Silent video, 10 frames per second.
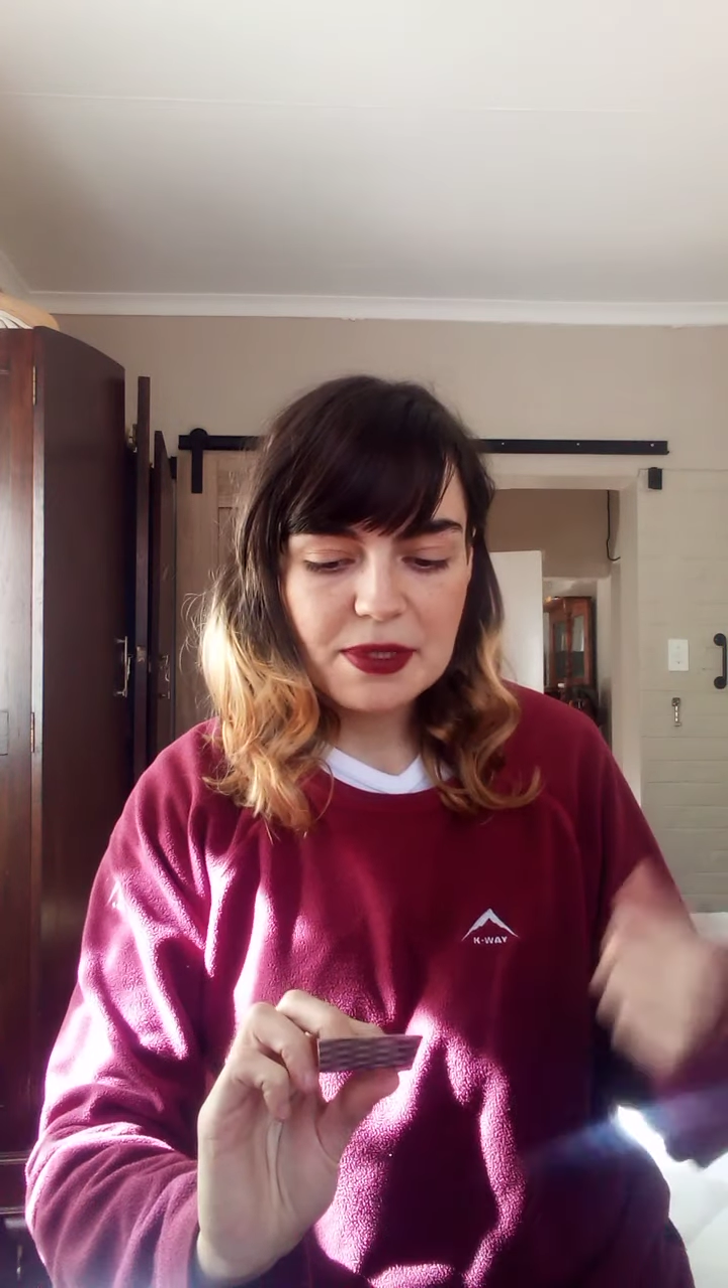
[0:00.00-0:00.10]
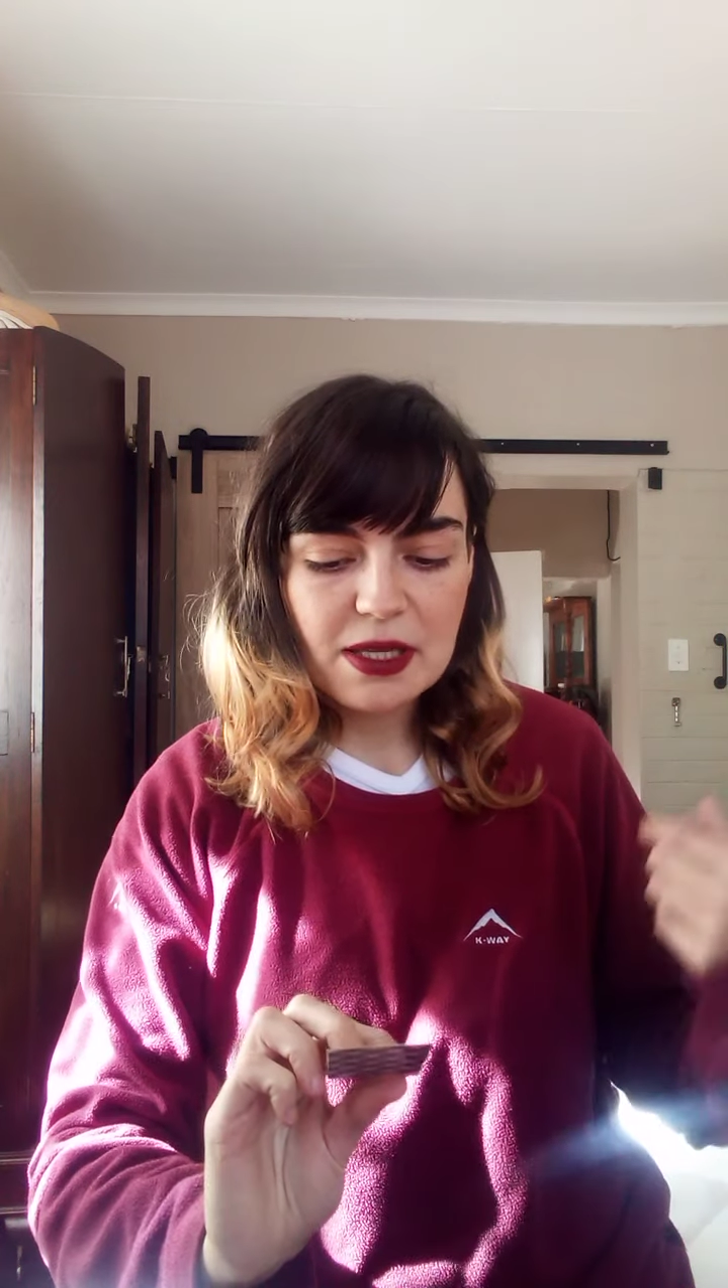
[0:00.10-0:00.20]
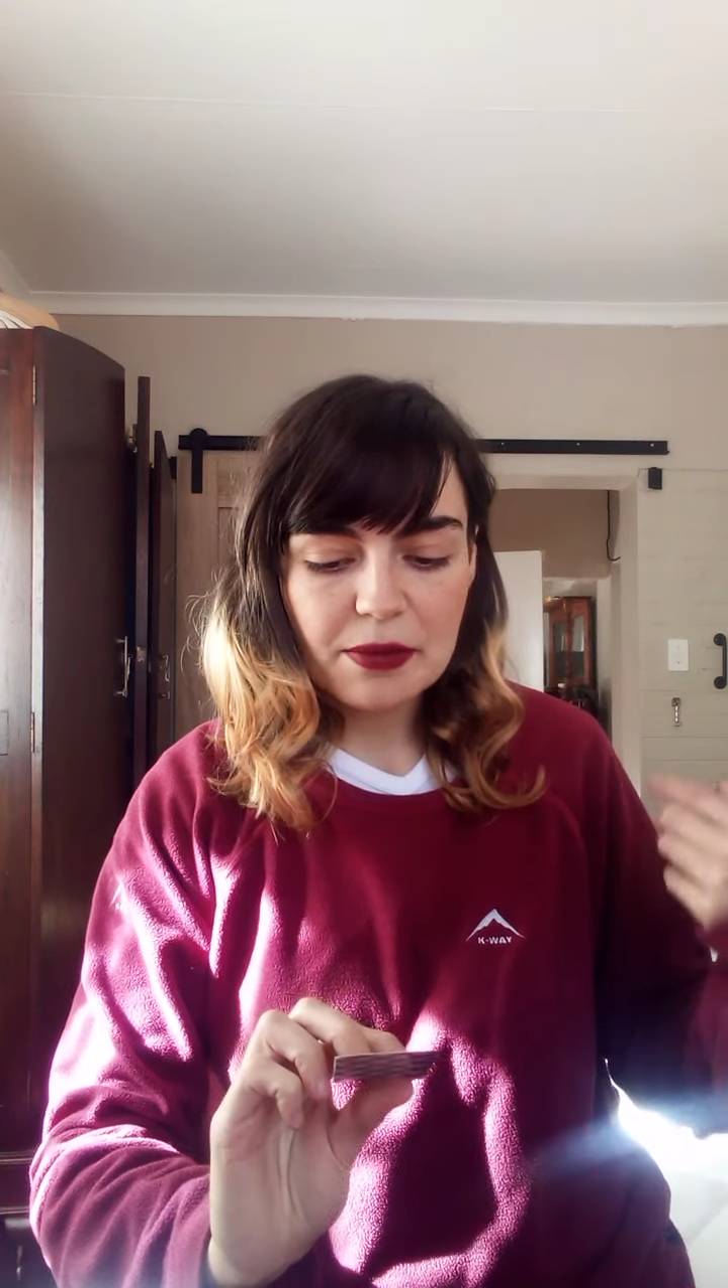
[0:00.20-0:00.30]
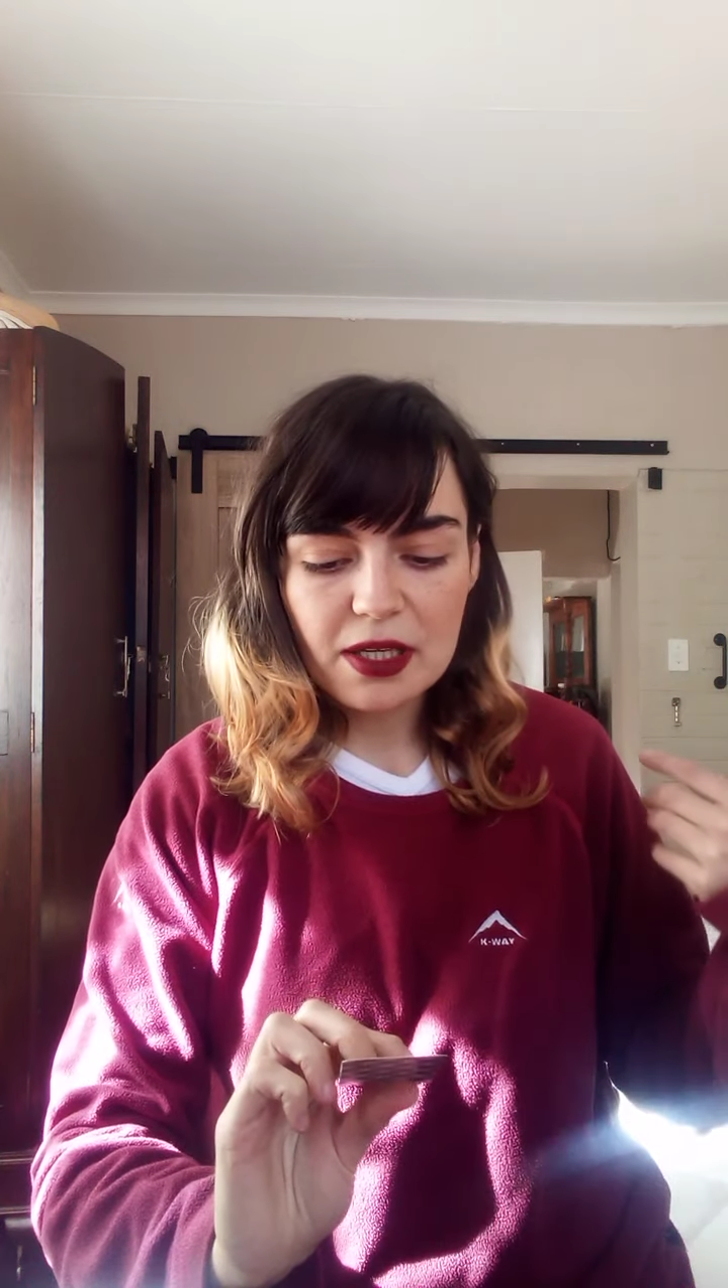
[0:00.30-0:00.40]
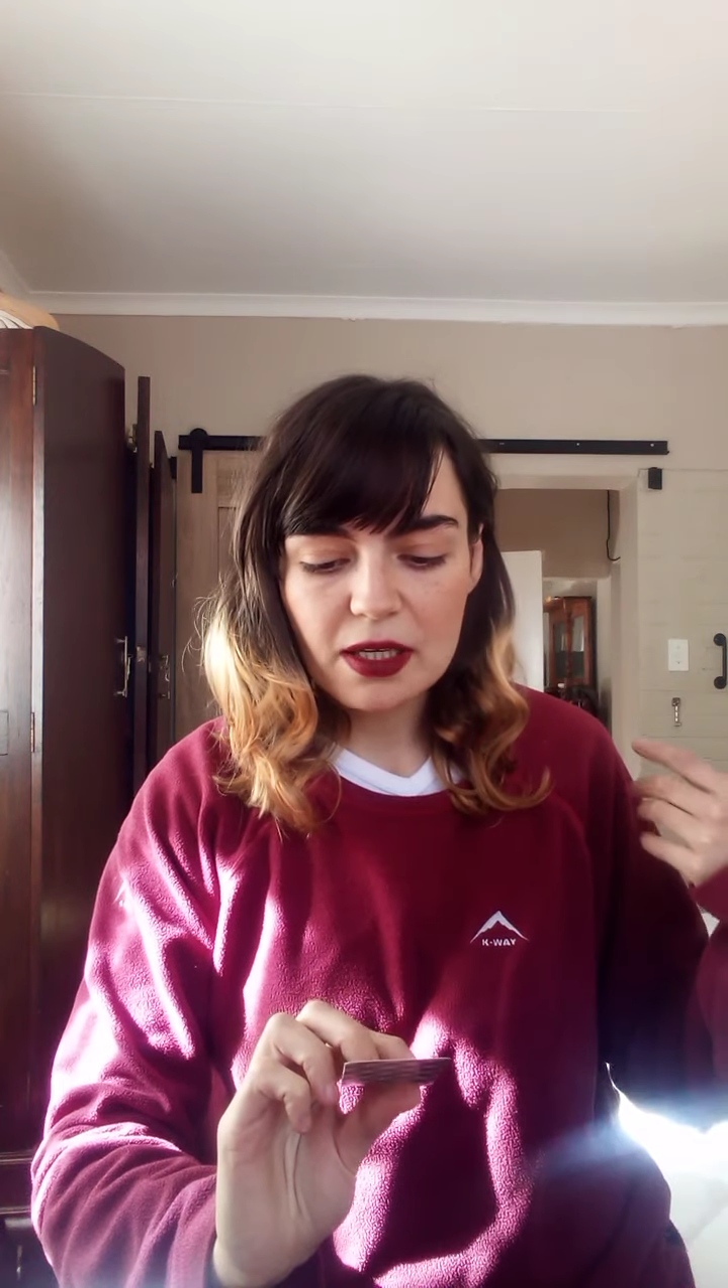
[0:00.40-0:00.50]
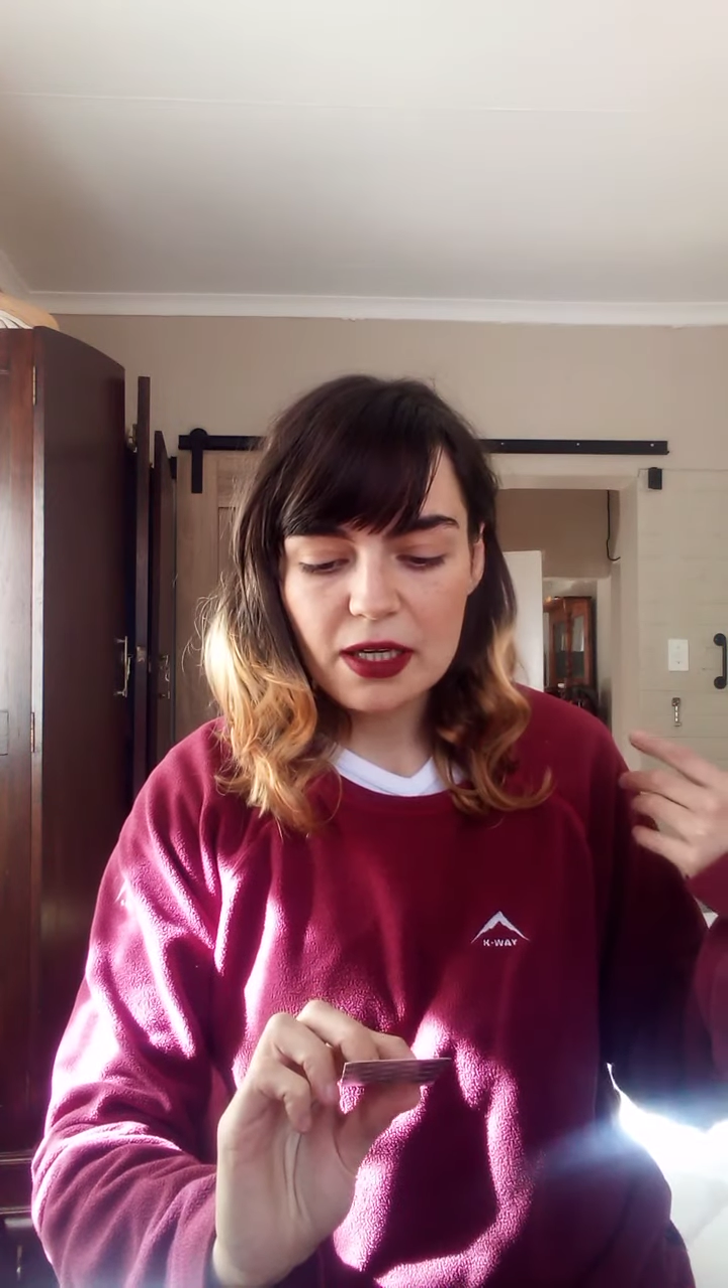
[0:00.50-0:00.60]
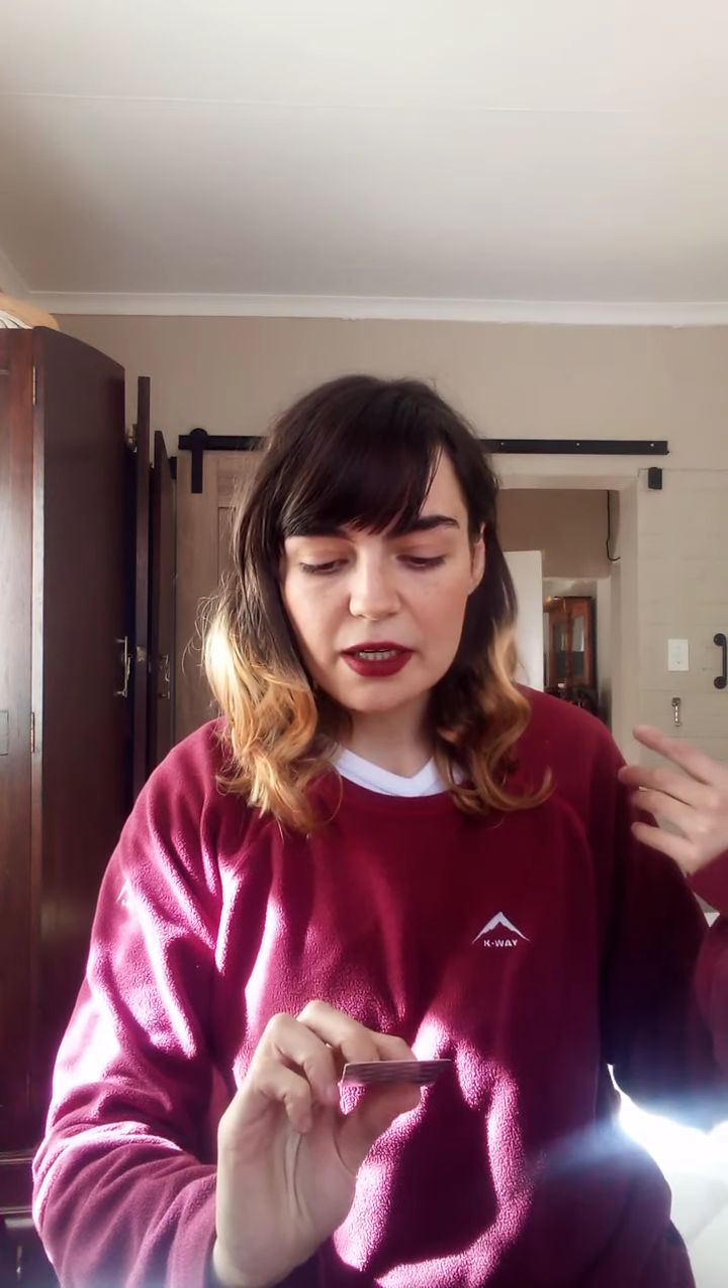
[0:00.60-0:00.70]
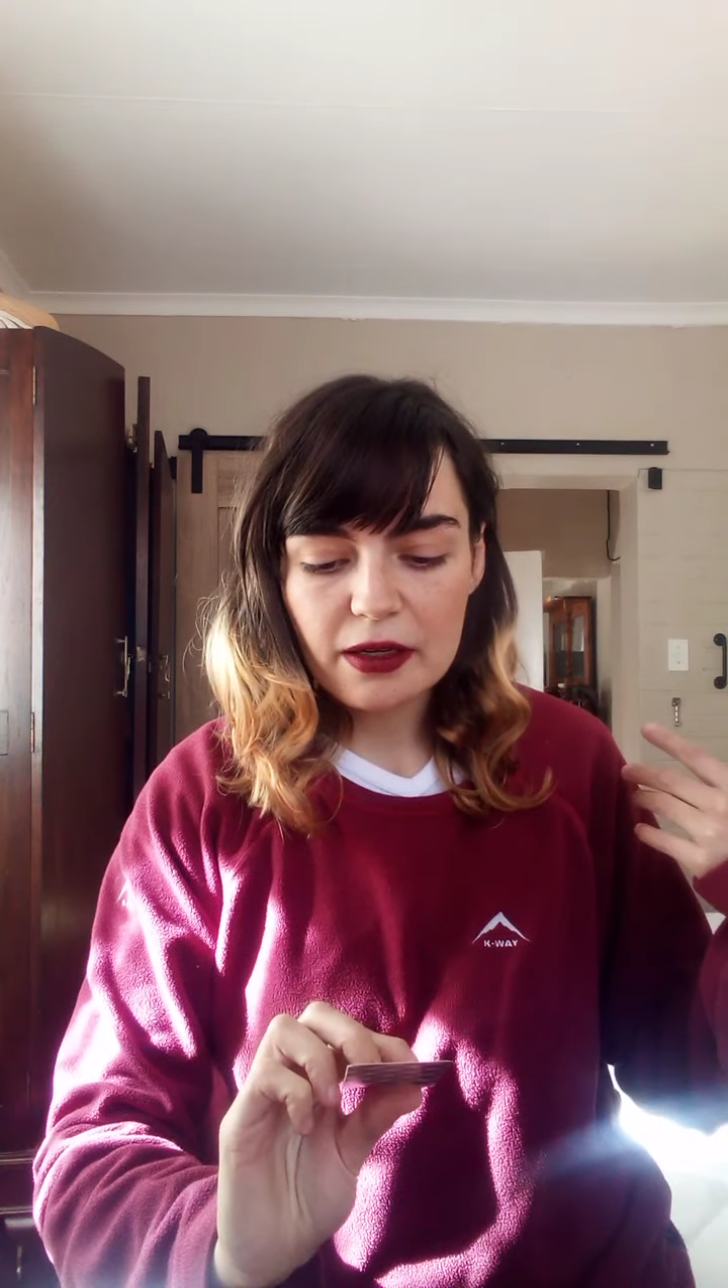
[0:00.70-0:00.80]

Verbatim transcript: something like